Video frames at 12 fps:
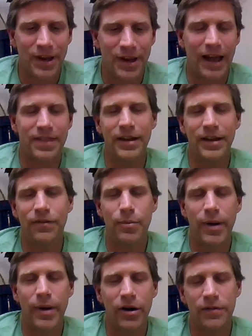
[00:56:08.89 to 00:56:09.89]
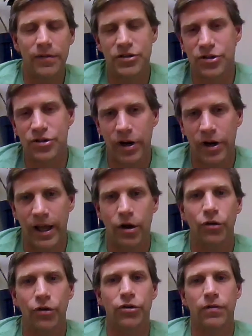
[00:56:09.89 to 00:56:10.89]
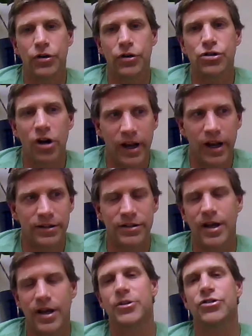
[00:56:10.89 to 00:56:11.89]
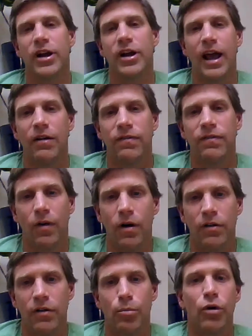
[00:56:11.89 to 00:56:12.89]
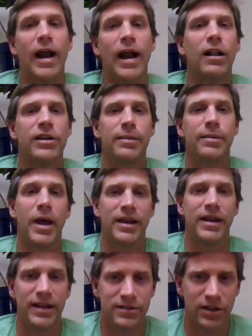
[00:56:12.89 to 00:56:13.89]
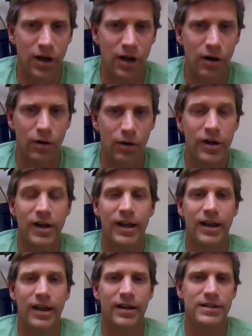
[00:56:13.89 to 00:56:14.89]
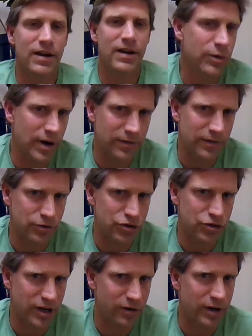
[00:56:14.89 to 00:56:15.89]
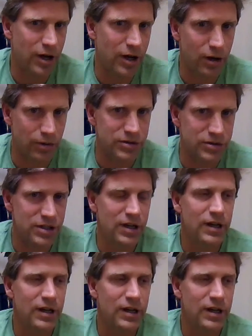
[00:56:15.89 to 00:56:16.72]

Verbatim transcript: I think for merit of a story and also for trying to demonstrate how far the morality may need to go, and as every revolutionary knows,